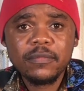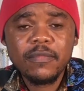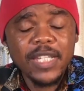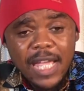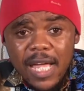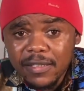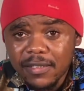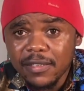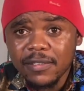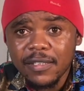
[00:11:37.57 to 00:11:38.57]
Yes,
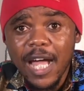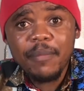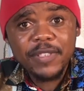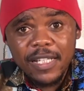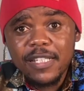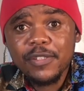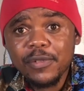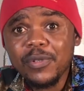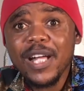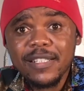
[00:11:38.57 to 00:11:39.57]
I'm telling you,
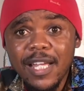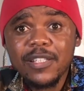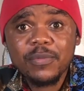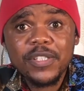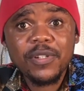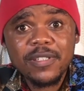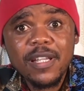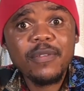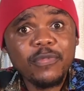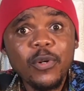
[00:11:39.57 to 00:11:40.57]
you can start with your
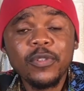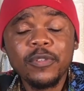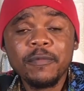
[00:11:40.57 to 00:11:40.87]
cell phone.